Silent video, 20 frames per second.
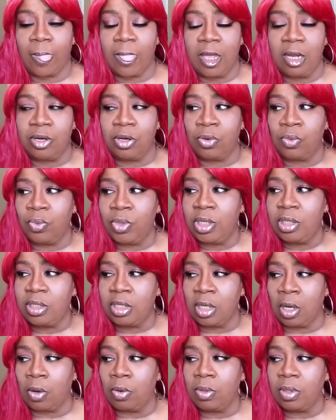we
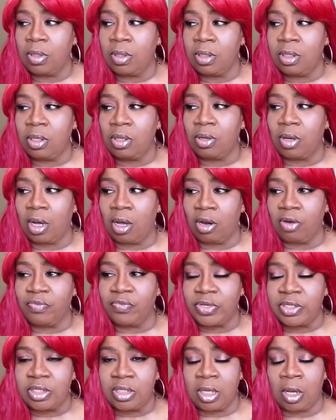don't, all
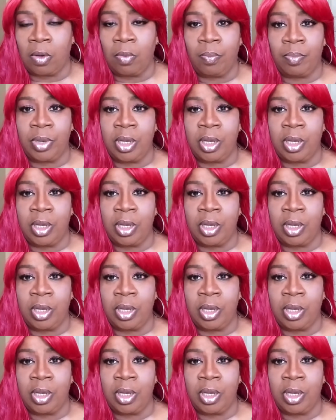of us don't,